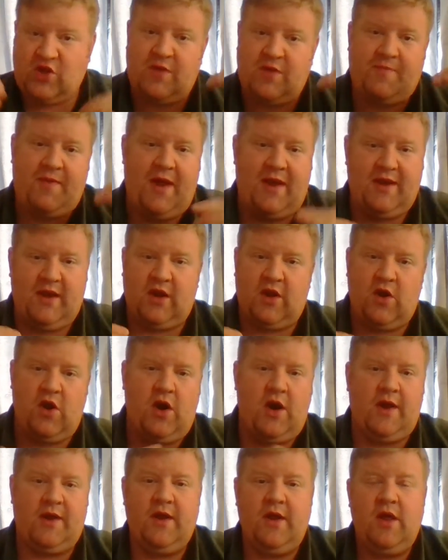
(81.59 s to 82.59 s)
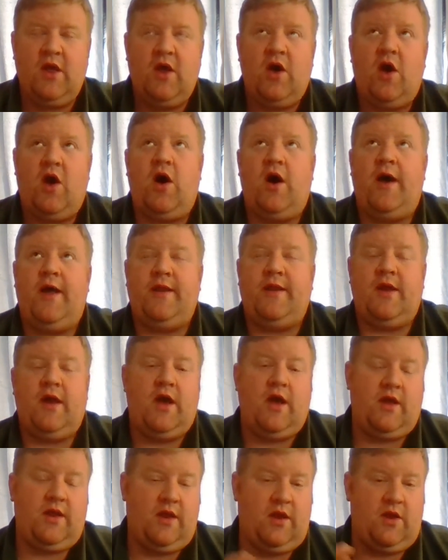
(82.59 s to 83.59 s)
depending on
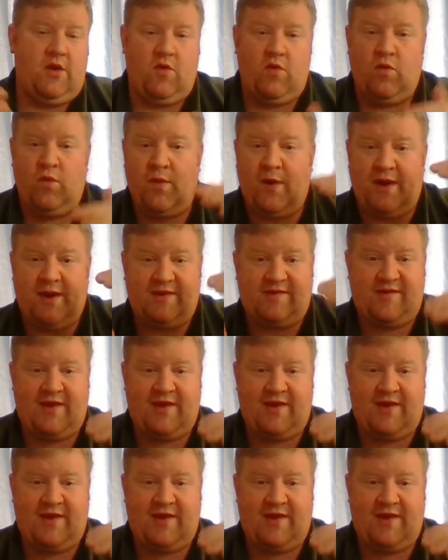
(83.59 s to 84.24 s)
what